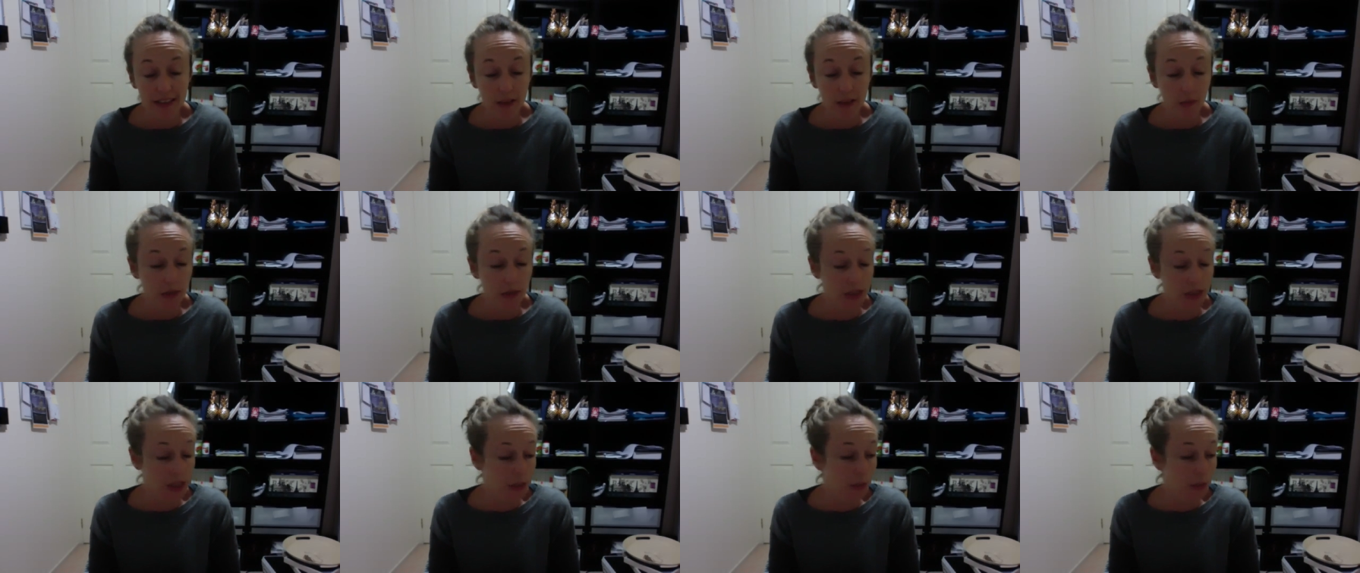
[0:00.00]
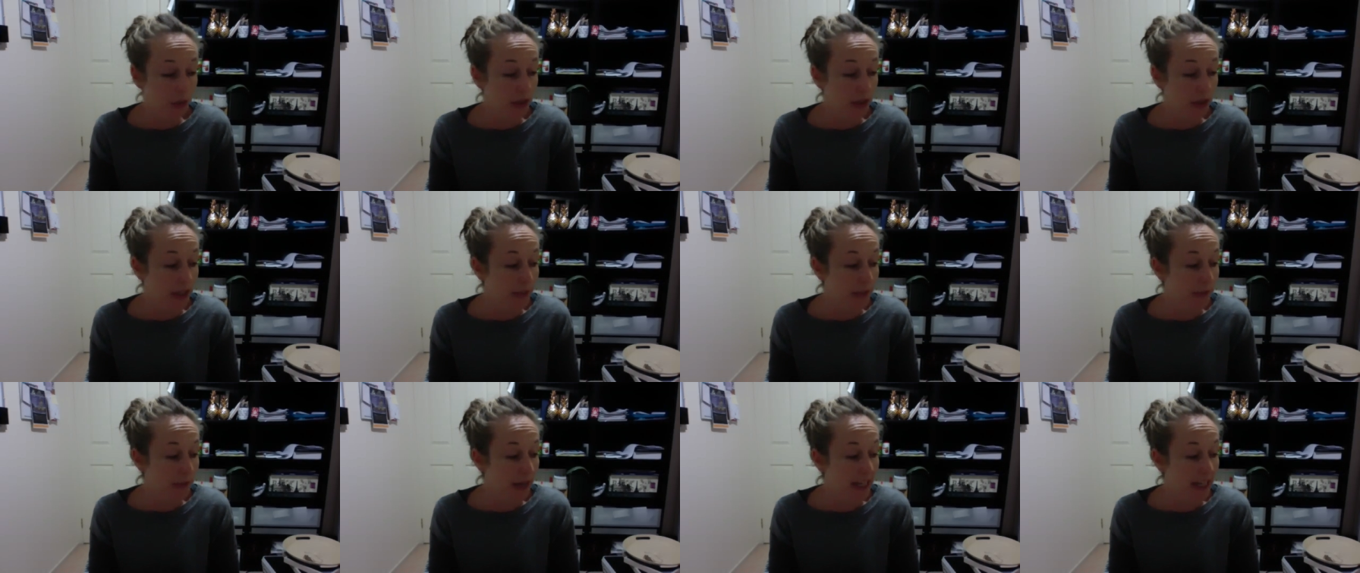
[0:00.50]
which is pretty
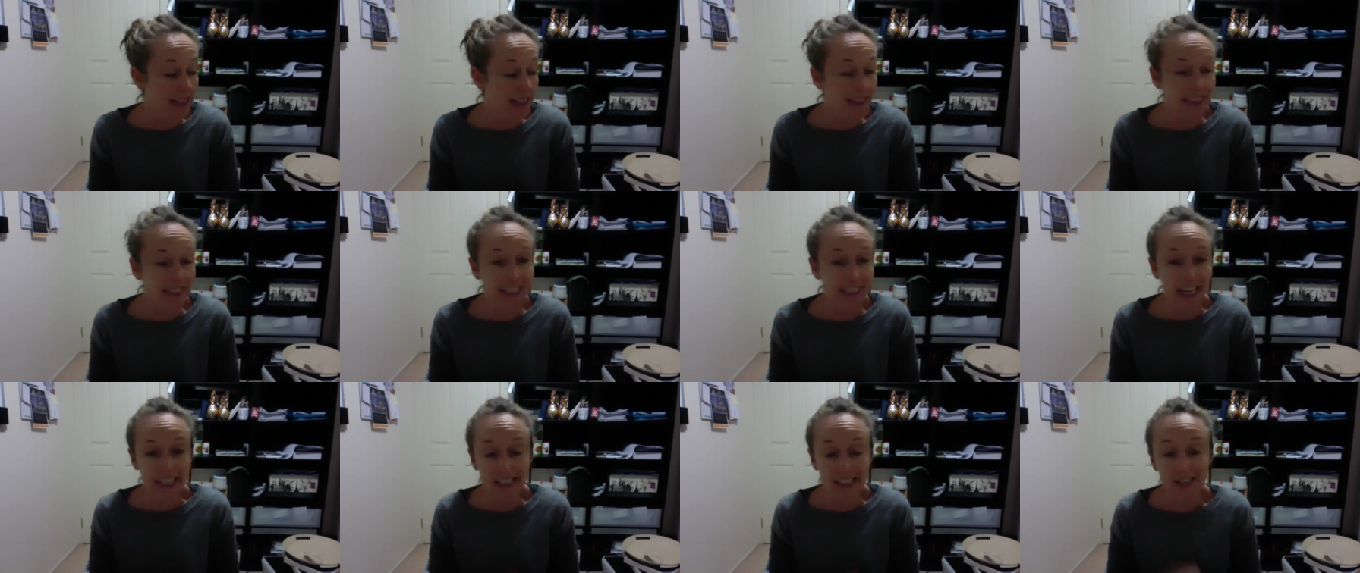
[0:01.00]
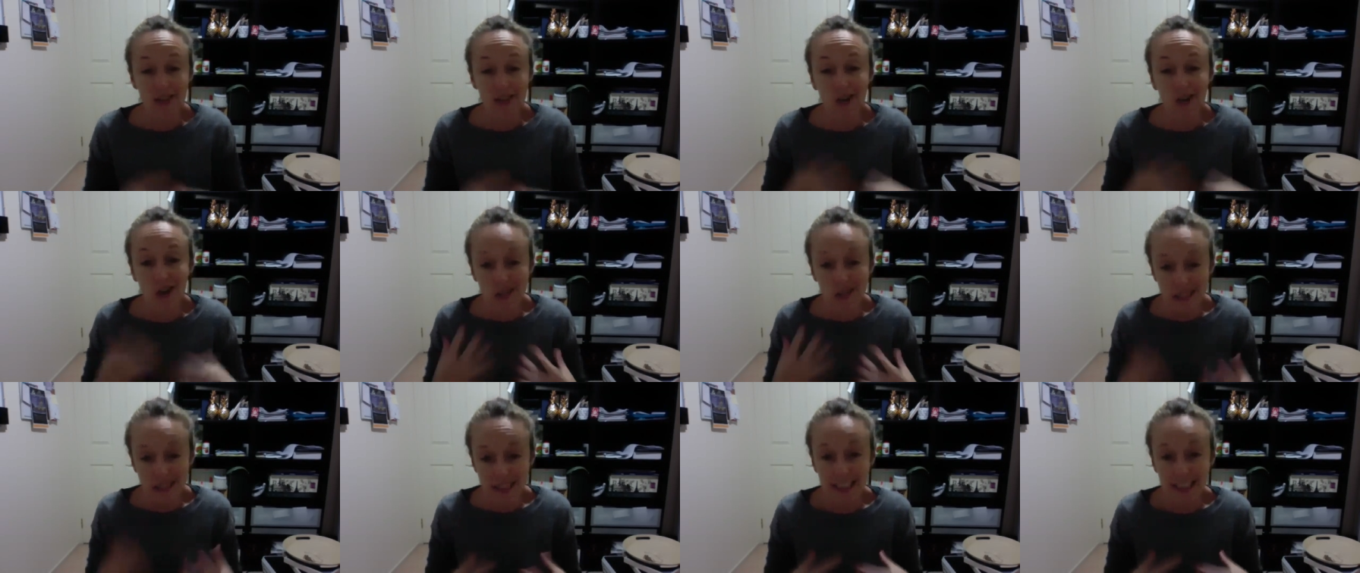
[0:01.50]
amazing, and it's
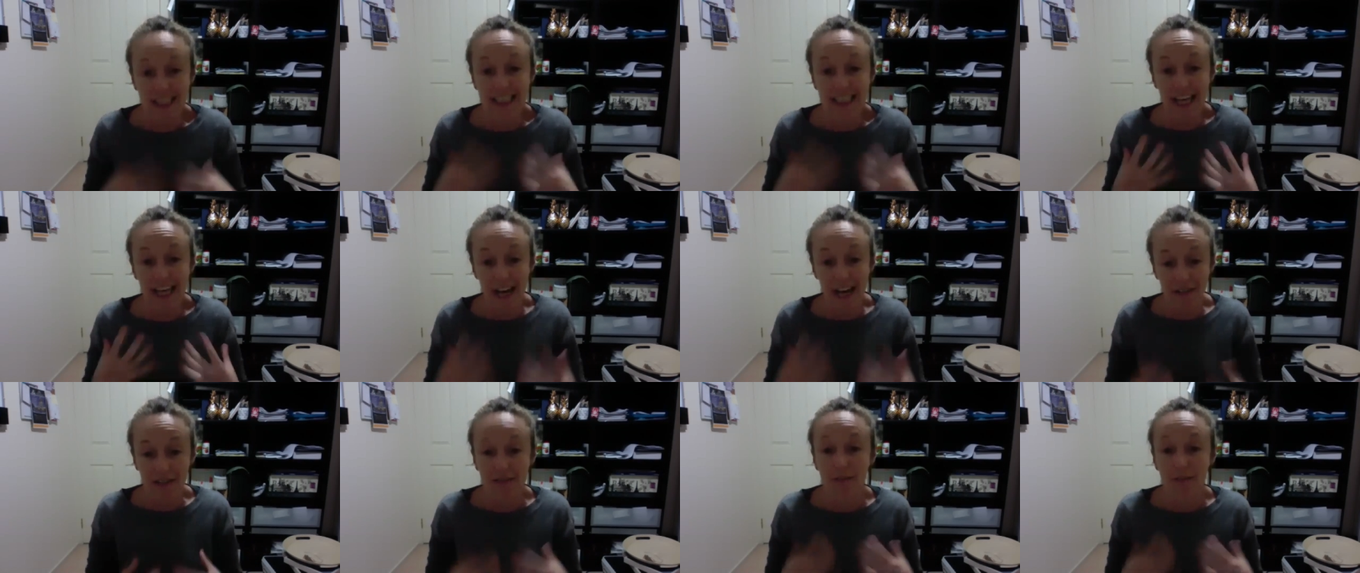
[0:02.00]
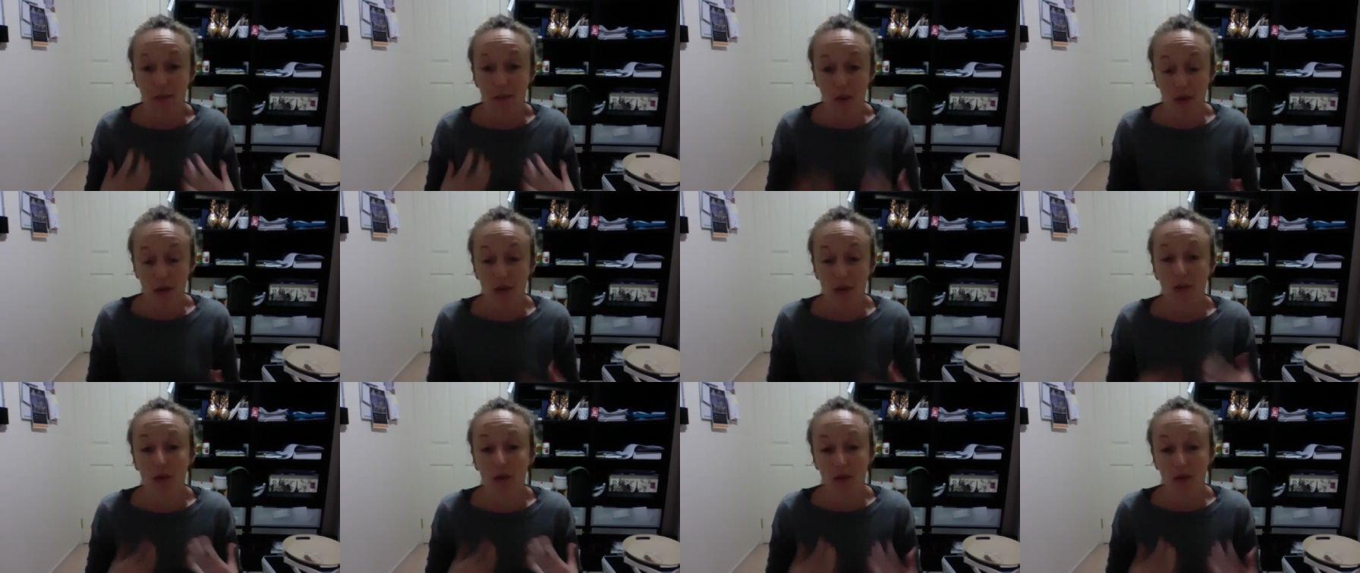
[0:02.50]
constantly having more
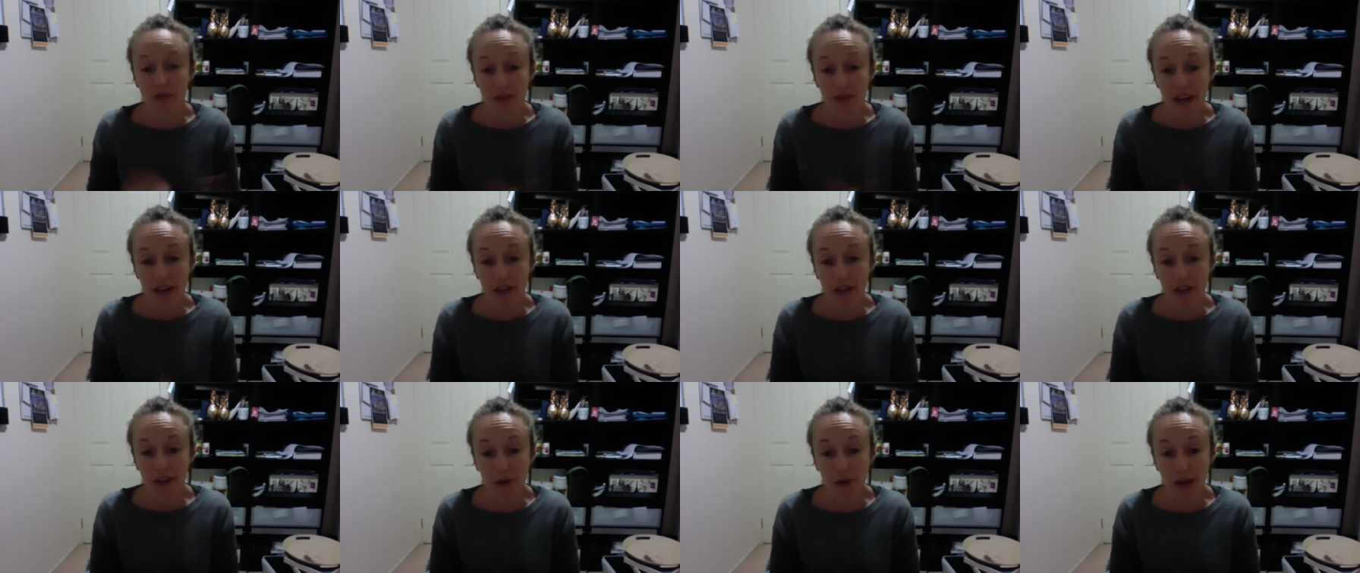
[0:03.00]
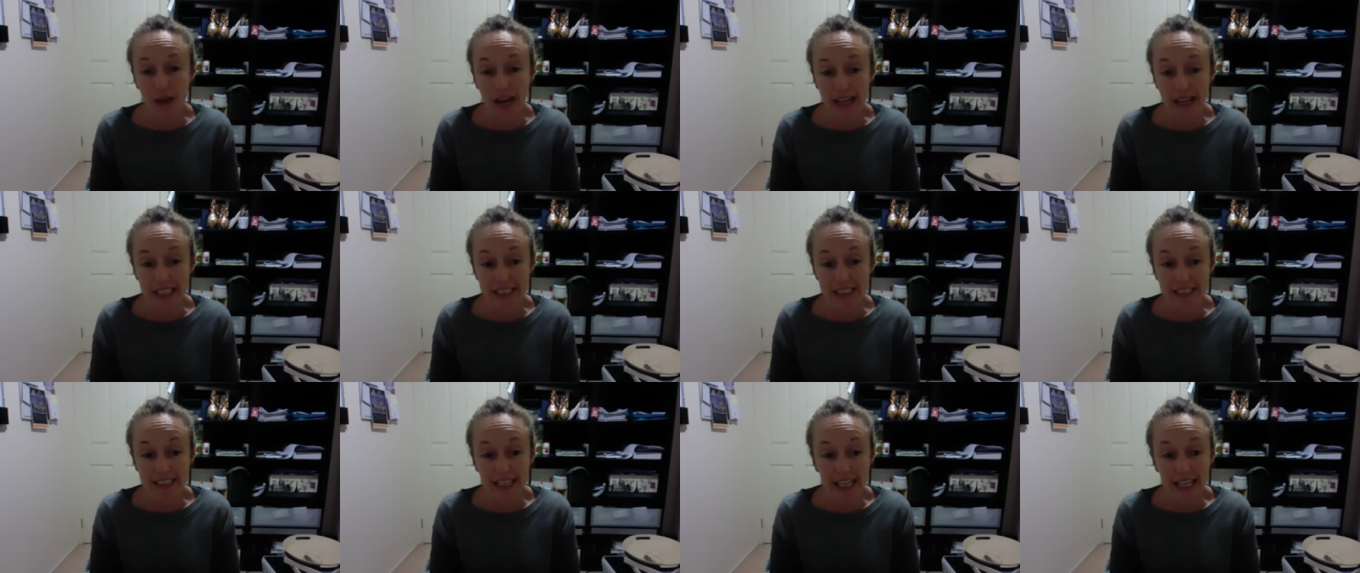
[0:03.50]
and more value
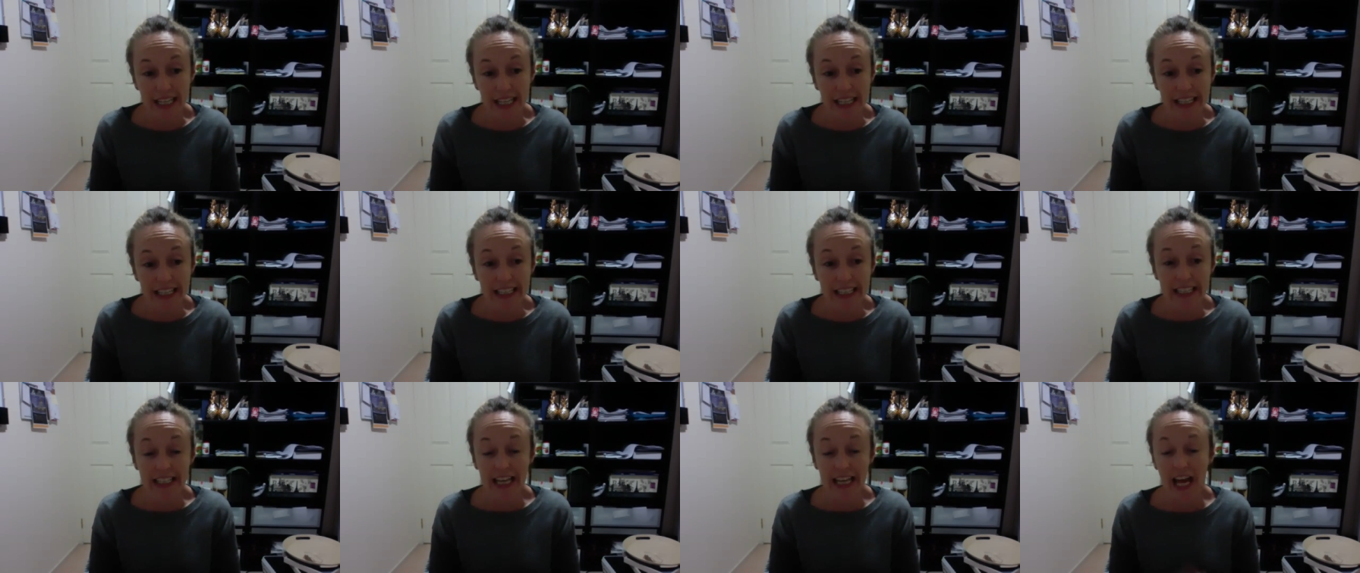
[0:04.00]
added daily,